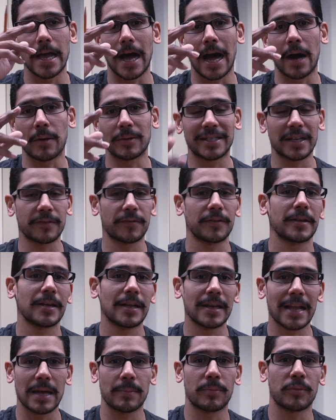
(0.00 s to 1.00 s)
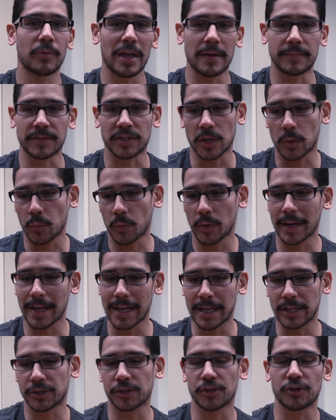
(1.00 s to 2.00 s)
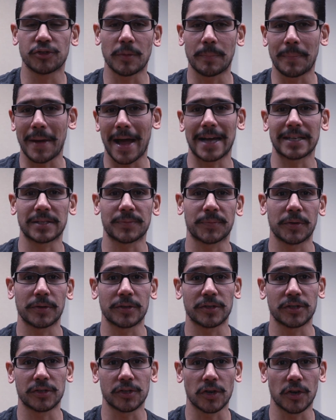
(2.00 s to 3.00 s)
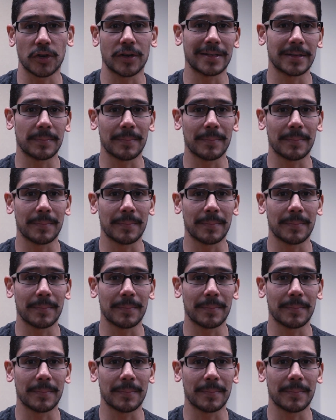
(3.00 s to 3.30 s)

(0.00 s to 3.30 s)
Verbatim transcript: I would definitely enable if someone enters your password a certain